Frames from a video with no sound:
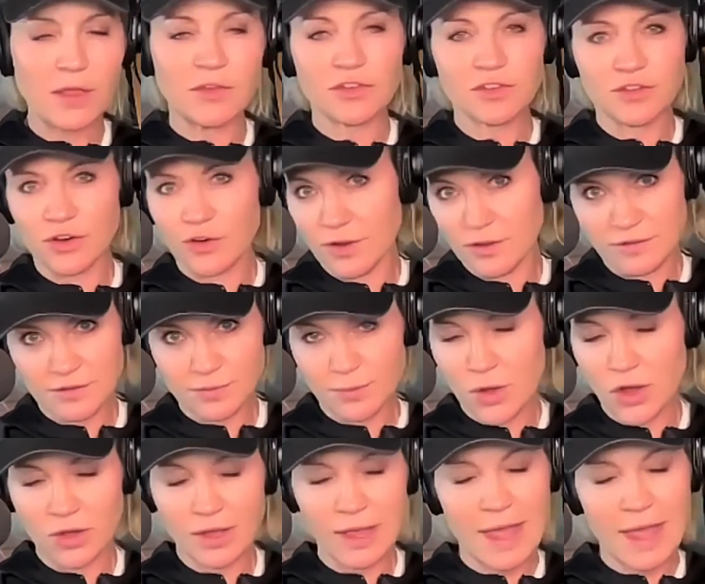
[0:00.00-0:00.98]
as serious as
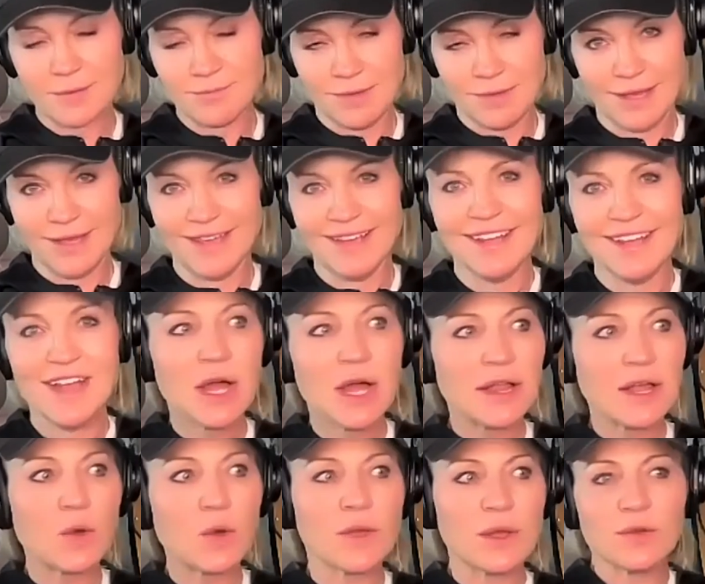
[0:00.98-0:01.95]
Paul can be,
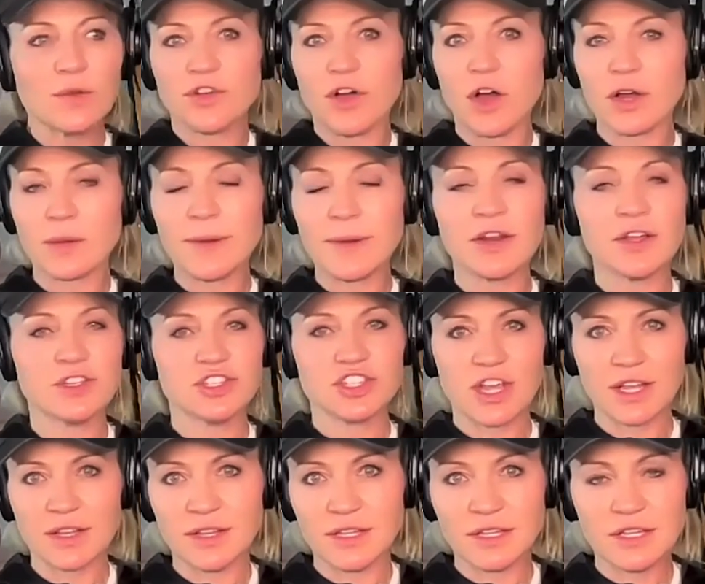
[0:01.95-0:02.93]
like we would talk about it,
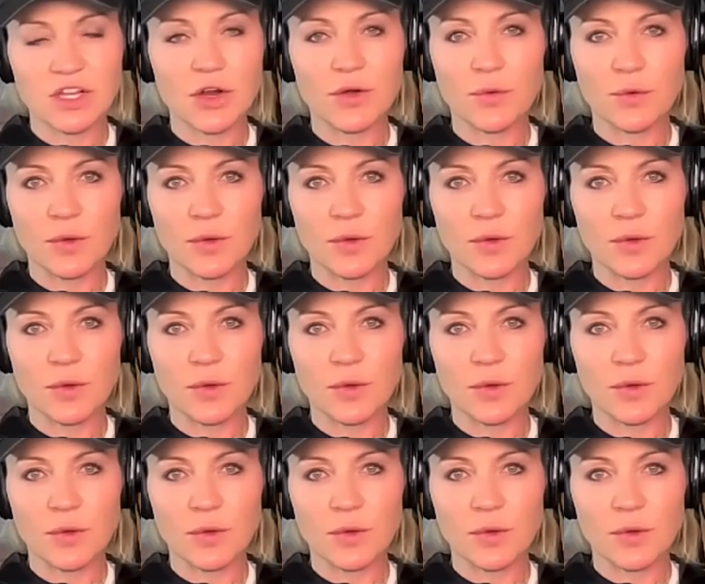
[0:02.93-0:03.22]
Jalen,